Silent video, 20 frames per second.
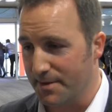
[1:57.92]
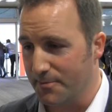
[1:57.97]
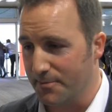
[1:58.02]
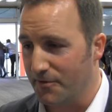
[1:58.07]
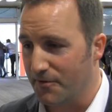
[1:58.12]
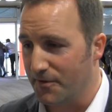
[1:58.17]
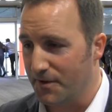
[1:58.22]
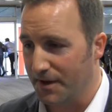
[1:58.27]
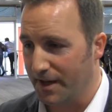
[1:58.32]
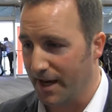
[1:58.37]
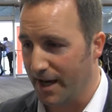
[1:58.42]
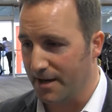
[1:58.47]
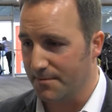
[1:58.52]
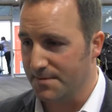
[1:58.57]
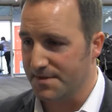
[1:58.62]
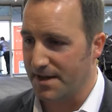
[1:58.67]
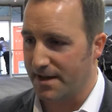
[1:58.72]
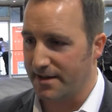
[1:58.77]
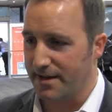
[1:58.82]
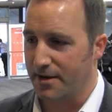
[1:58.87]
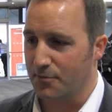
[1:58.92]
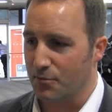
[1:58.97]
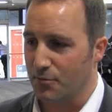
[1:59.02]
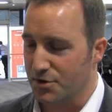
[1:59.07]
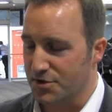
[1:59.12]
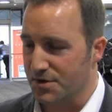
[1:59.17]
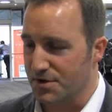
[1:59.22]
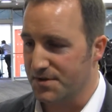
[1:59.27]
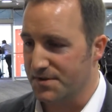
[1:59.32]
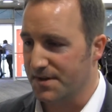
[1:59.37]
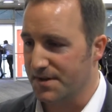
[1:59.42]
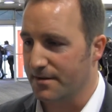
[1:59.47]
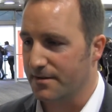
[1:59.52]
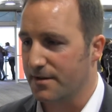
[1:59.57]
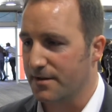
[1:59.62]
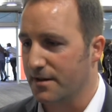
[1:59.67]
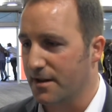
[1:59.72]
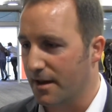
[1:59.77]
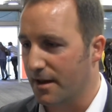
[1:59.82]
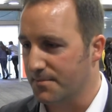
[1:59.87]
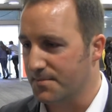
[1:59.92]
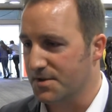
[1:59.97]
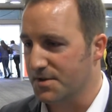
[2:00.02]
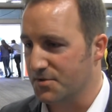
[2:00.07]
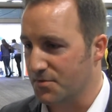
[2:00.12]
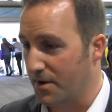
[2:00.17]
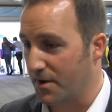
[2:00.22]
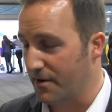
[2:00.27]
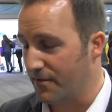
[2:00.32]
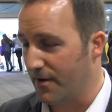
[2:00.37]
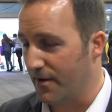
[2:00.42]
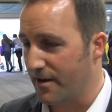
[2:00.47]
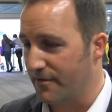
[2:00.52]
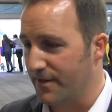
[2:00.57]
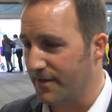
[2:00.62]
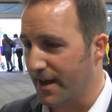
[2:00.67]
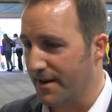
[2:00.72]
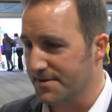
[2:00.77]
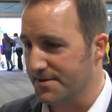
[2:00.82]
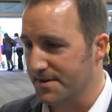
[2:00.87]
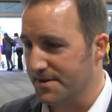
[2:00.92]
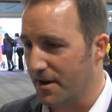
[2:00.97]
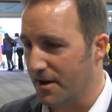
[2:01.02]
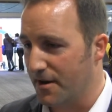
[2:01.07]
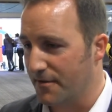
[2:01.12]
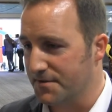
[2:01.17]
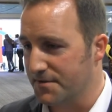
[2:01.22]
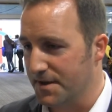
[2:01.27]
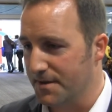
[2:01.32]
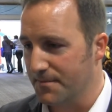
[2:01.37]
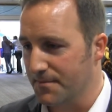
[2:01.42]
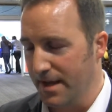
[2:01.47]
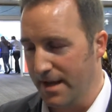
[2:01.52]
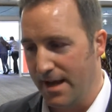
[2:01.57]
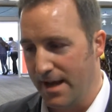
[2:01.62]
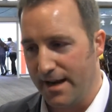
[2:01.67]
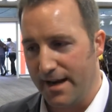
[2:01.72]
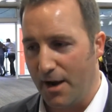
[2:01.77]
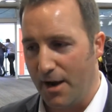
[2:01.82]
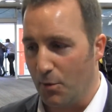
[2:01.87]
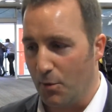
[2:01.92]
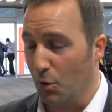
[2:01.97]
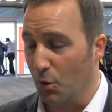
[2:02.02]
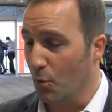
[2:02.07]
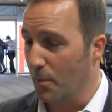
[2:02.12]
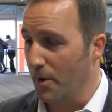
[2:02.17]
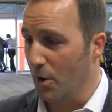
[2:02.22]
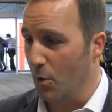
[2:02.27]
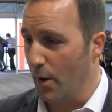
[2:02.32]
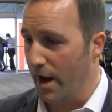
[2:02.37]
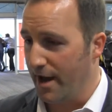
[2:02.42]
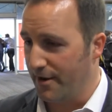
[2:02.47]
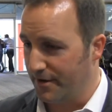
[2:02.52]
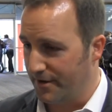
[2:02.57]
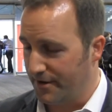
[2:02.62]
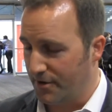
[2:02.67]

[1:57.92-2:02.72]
people for the Games and then reduce it to 25,000 after. Now, we'll all be aware